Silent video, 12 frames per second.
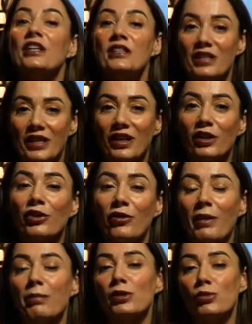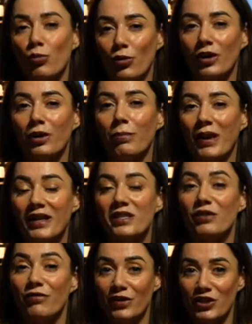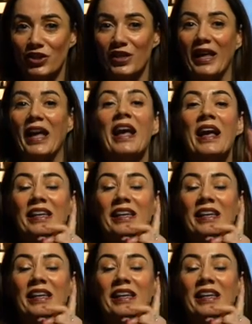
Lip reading: till you're able to water the plant sufficiently.